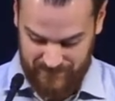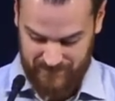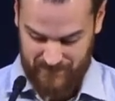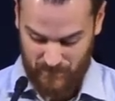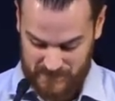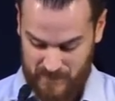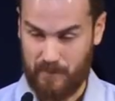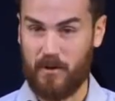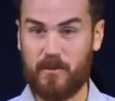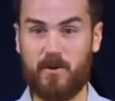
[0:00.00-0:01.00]
there must be
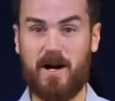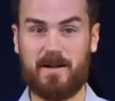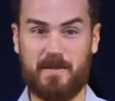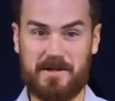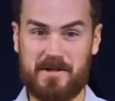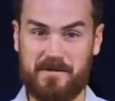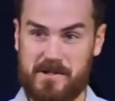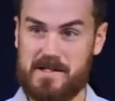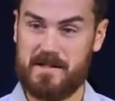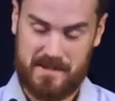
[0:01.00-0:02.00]
bold proclamation of
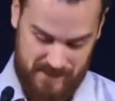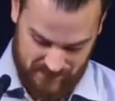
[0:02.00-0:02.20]
Jesus.